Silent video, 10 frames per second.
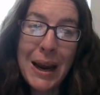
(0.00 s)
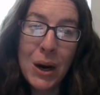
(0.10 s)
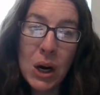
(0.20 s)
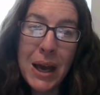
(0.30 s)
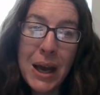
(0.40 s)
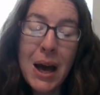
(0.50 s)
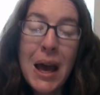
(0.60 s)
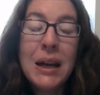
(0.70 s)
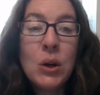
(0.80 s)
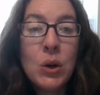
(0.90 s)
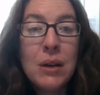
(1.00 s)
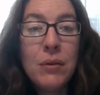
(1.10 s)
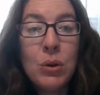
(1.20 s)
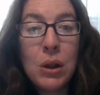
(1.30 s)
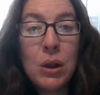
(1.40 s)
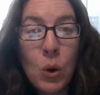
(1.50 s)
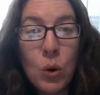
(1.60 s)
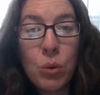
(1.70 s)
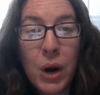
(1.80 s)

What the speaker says: area and it'll give you the local